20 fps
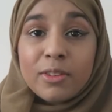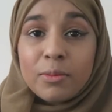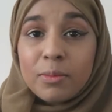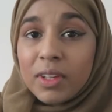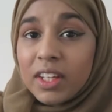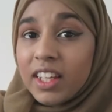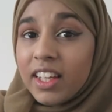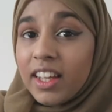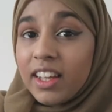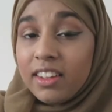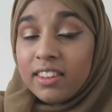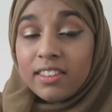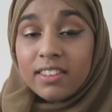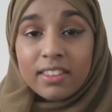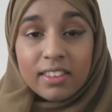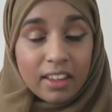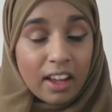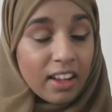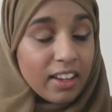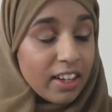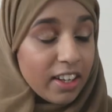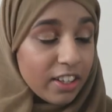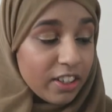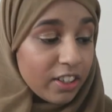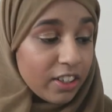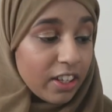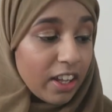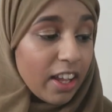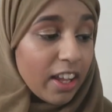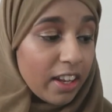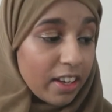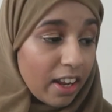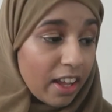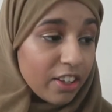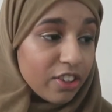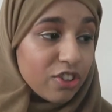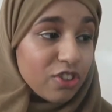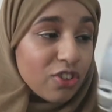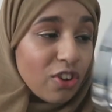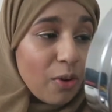to be. It's done a
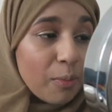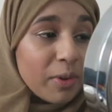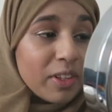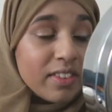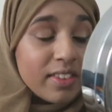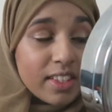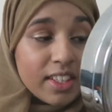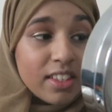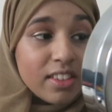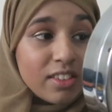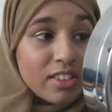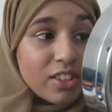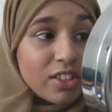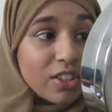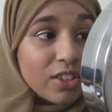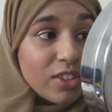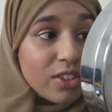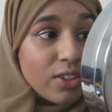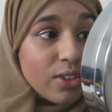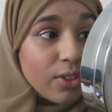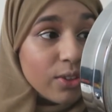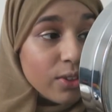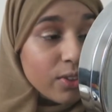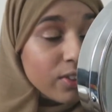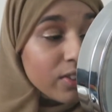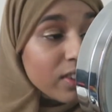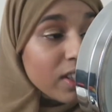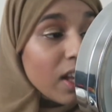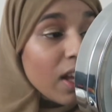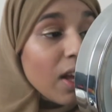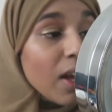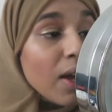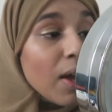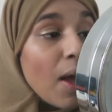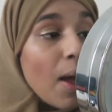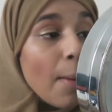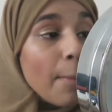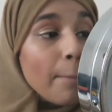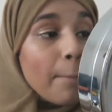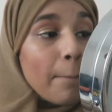nice job. It's easy to use,
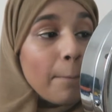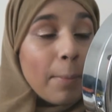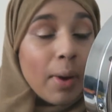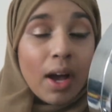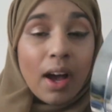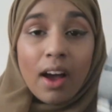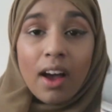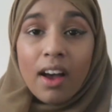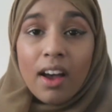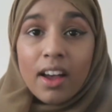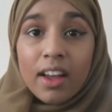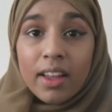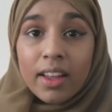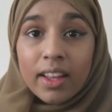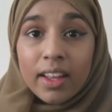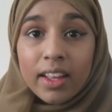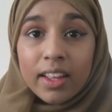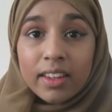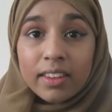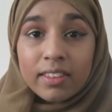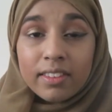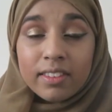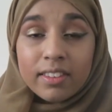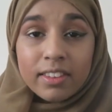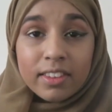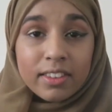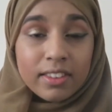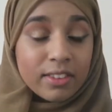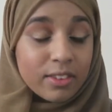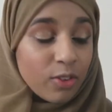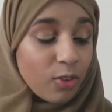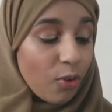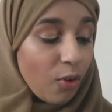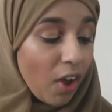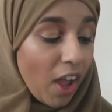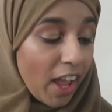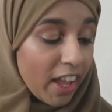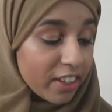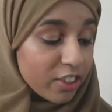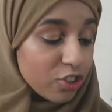but it's just
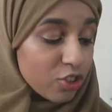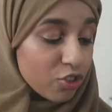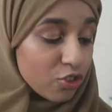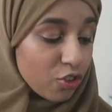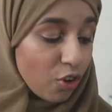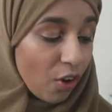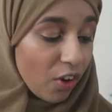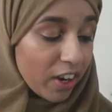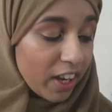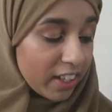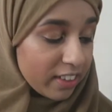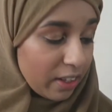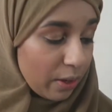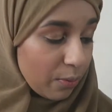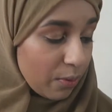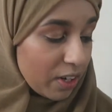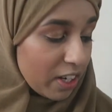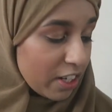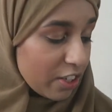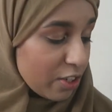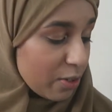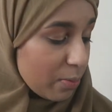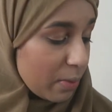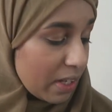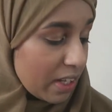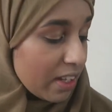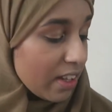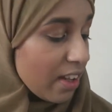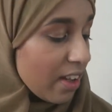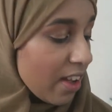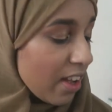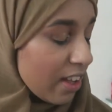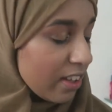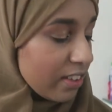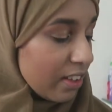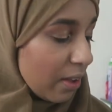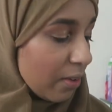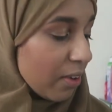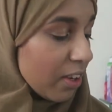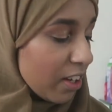not as strong as I want it to be.
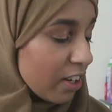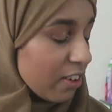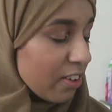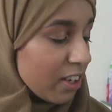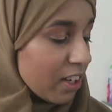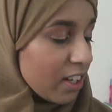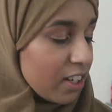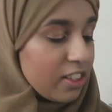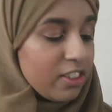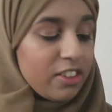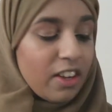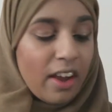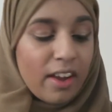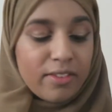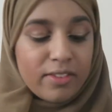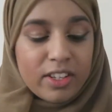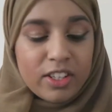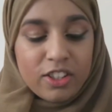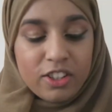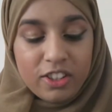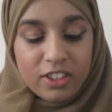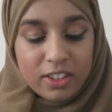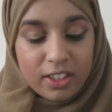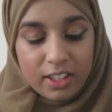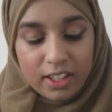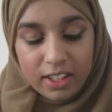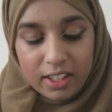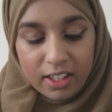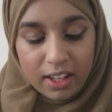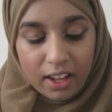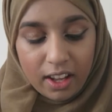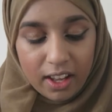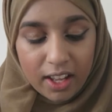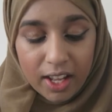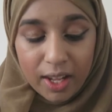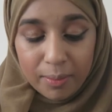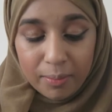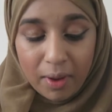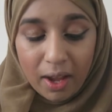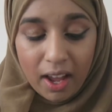So I'm going to quickly dive into
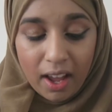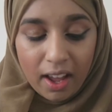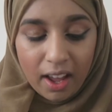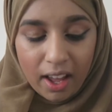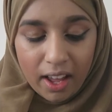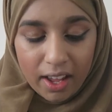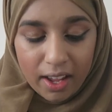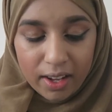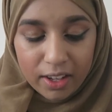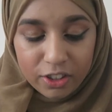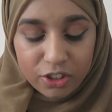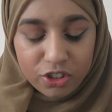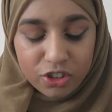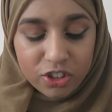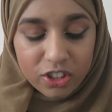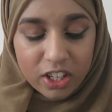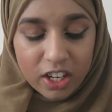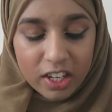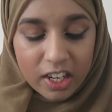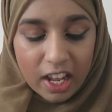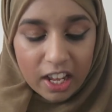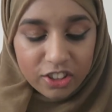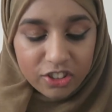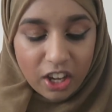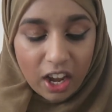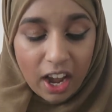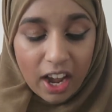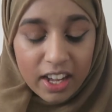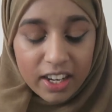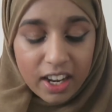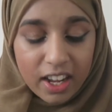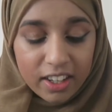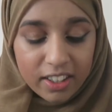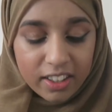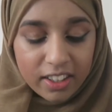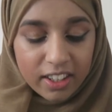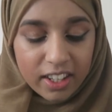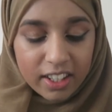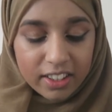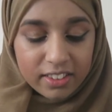the Studio Lash eyeliner